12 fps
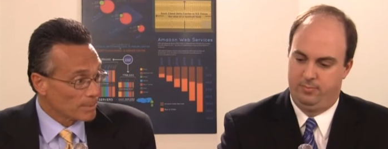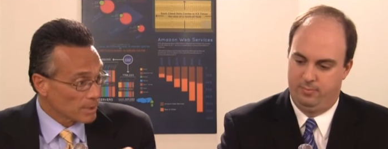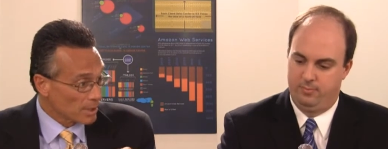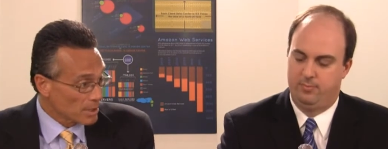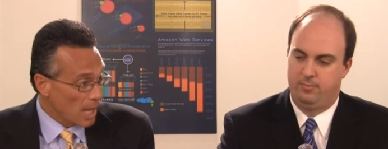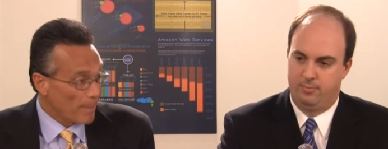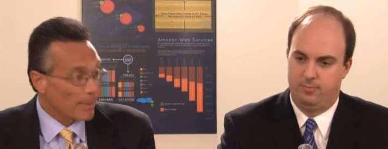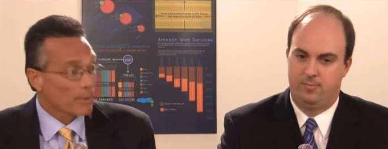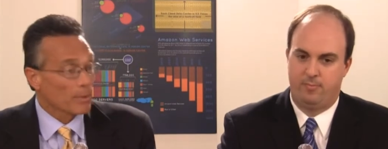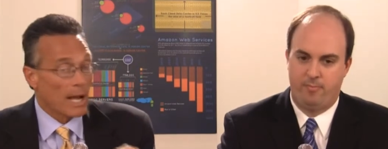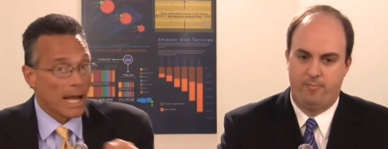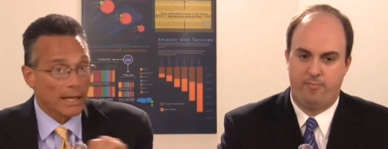Speaker 1: to the top of
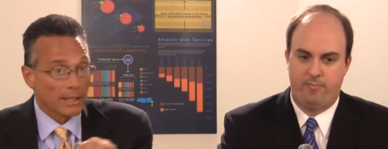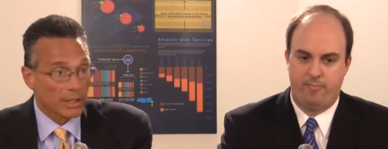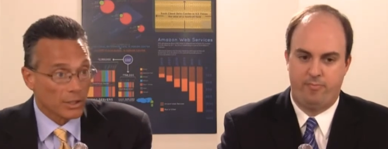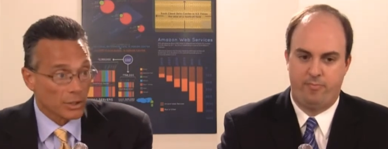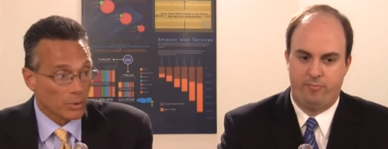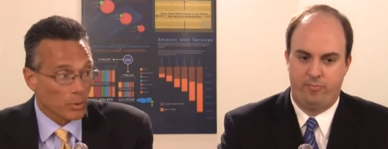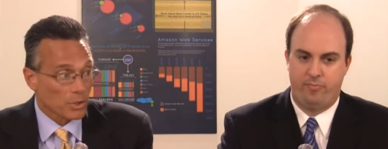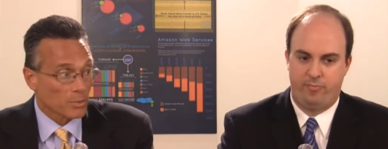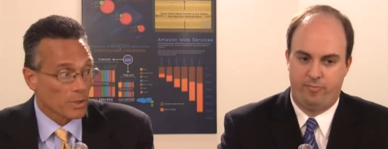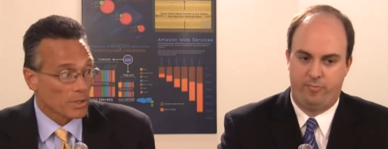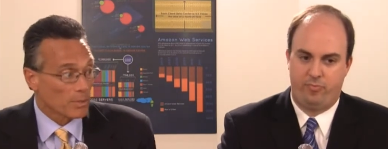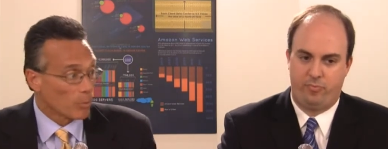the rack and into core
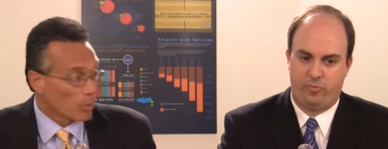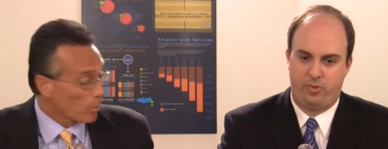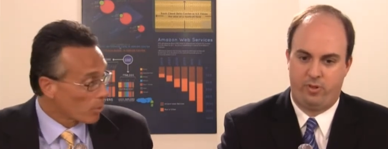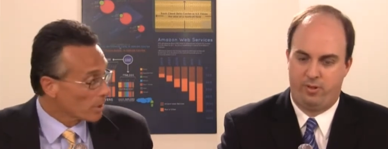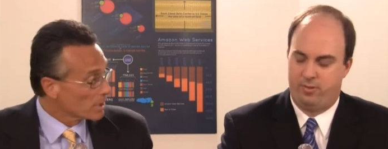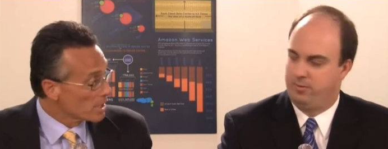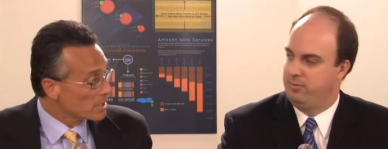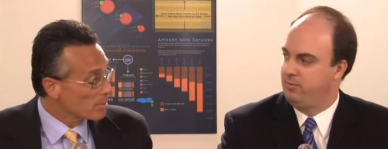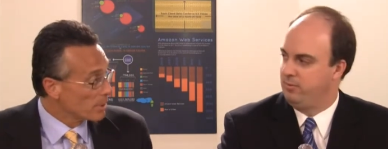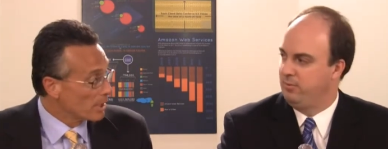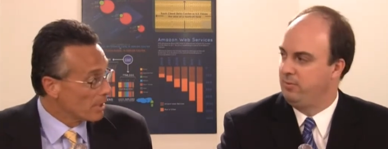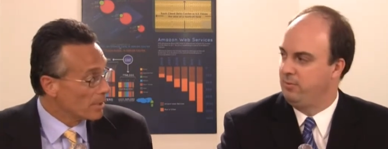switching, more work needs to
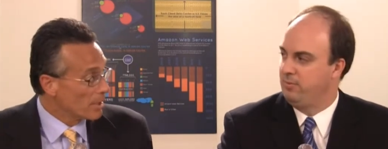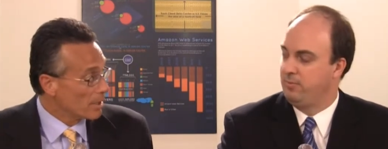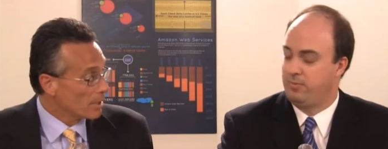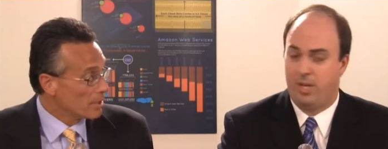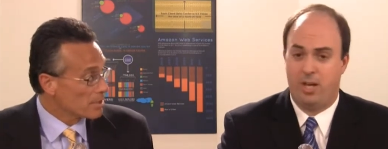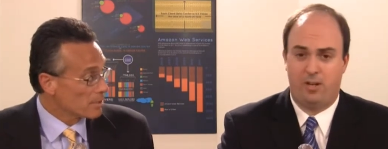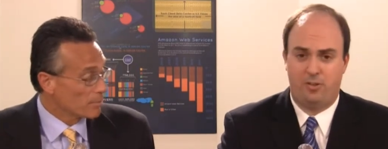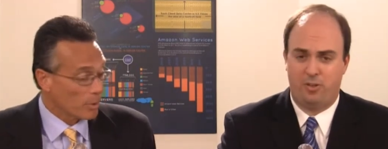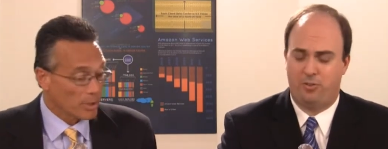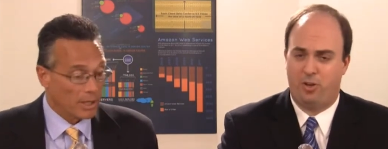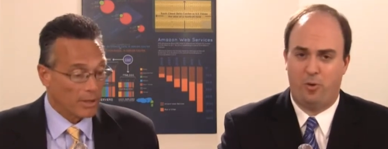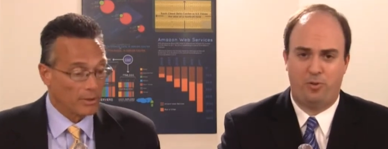be done there. Yeah,
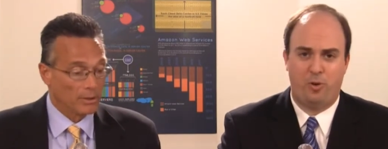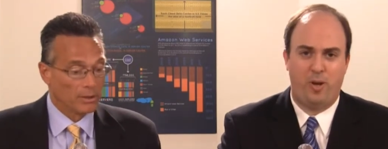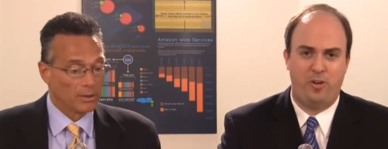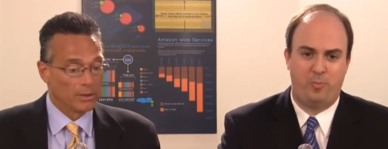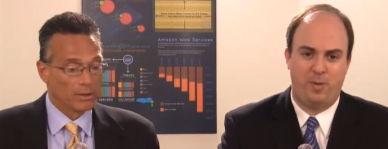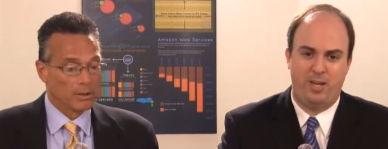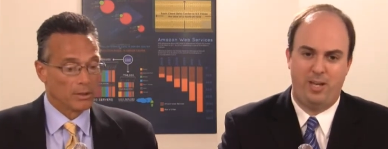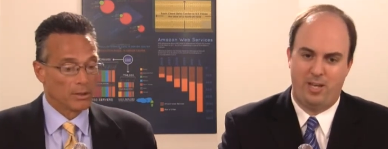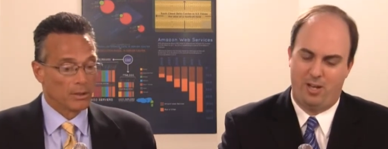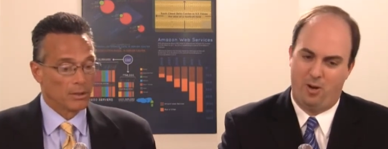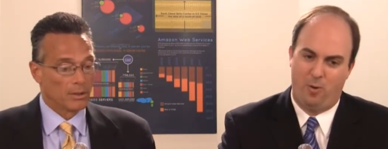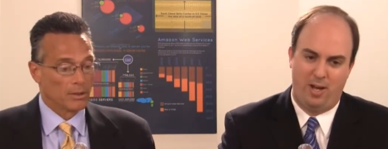so so, so,
Speaker 2: HP
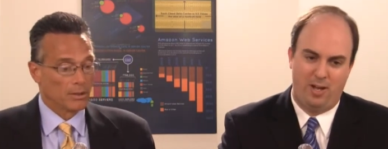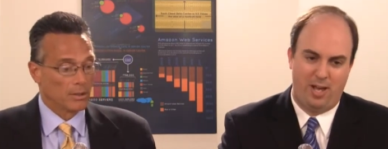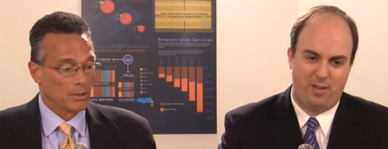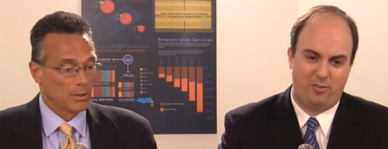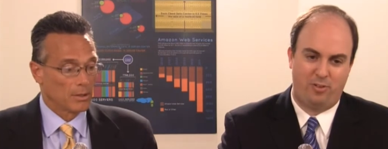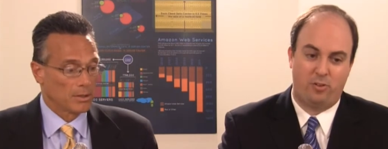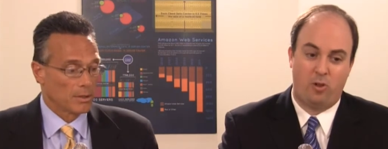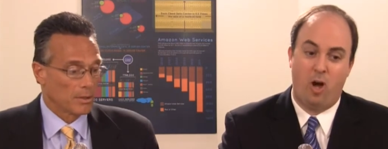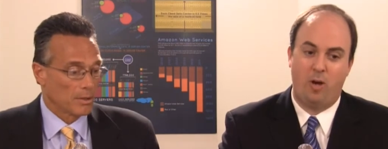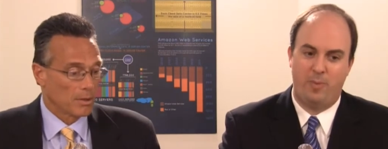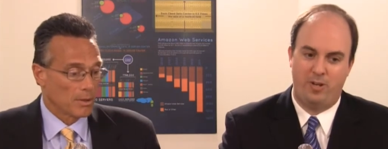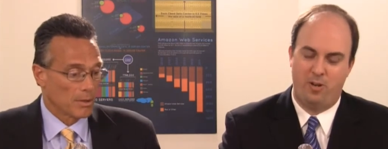you know ha- has
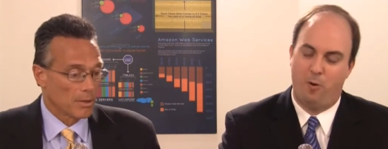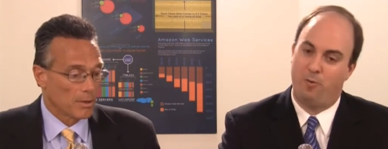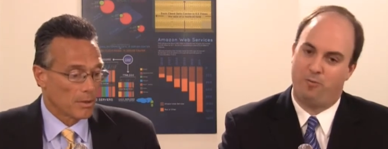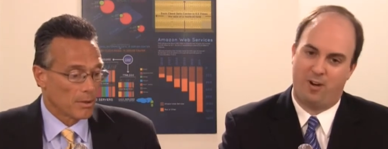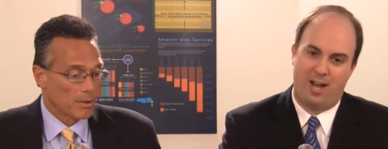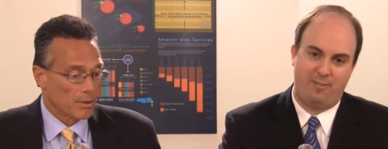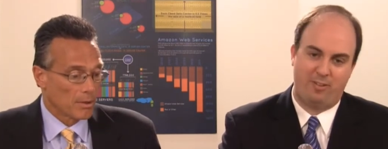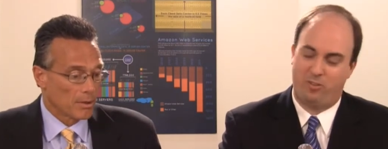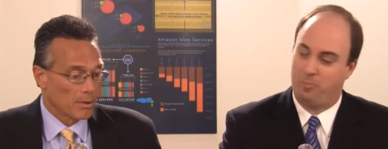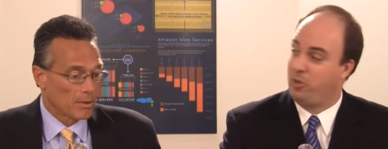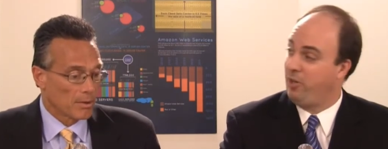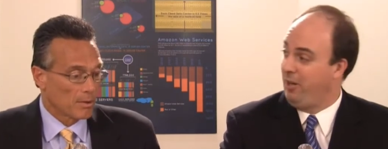long been known for having
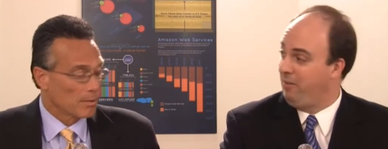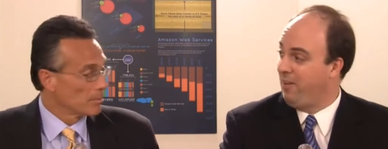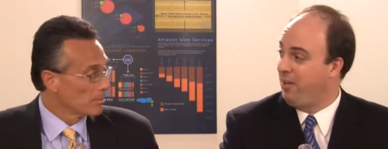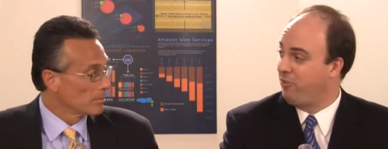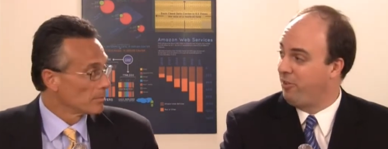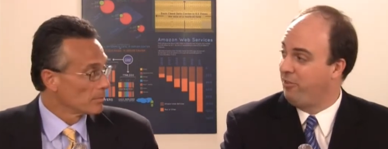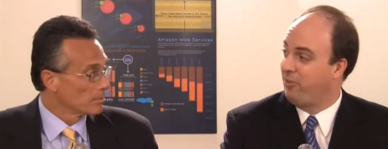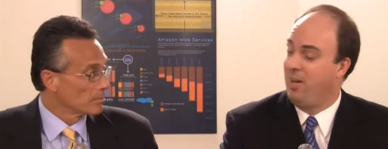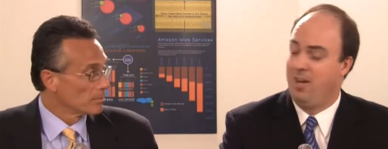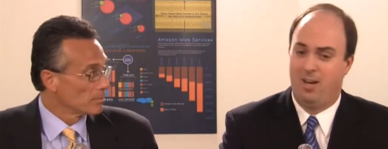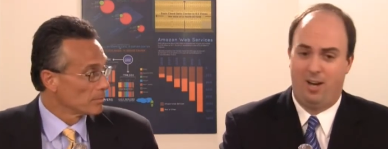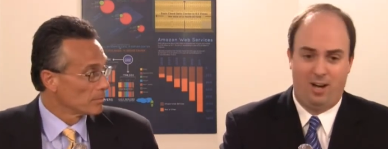some good innovations
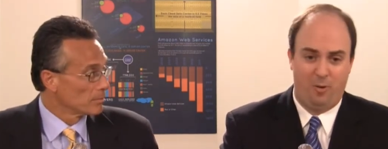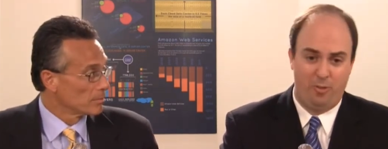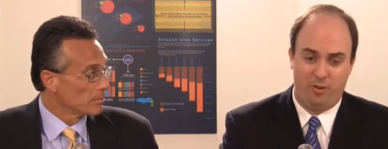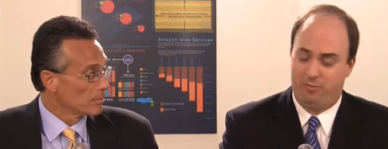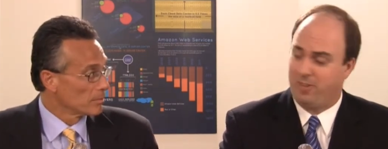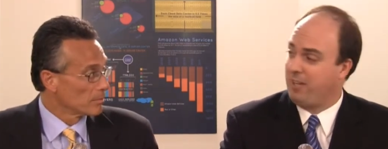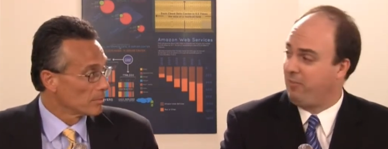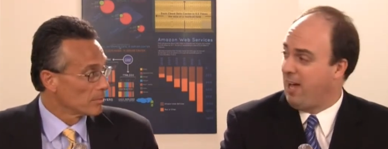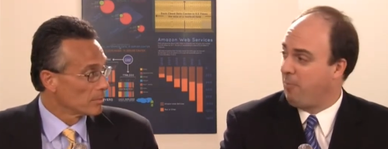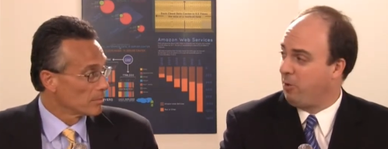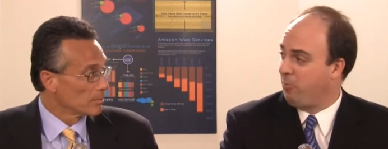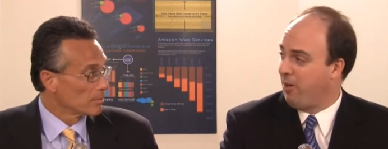uh, with their Flex
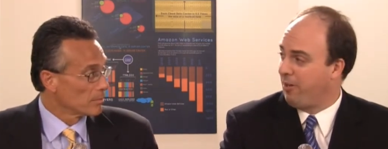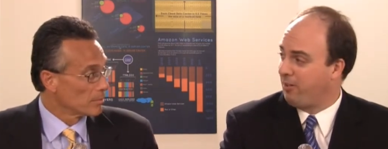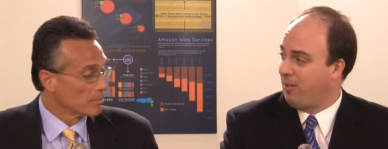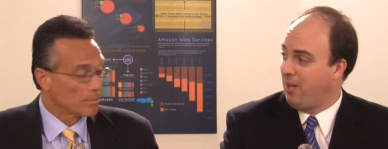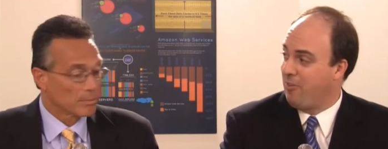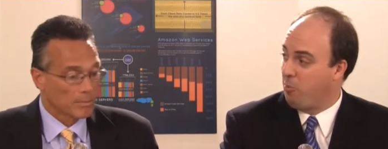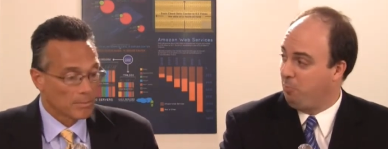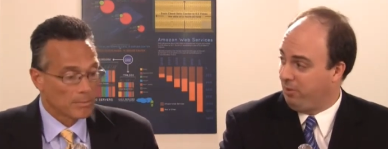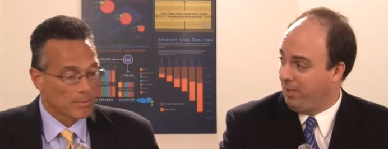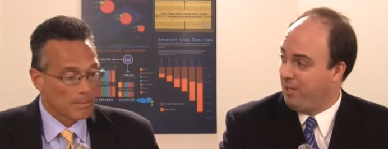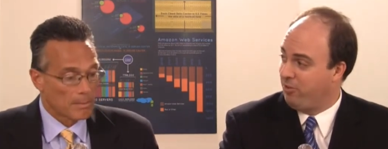Fabric product line. Their Blade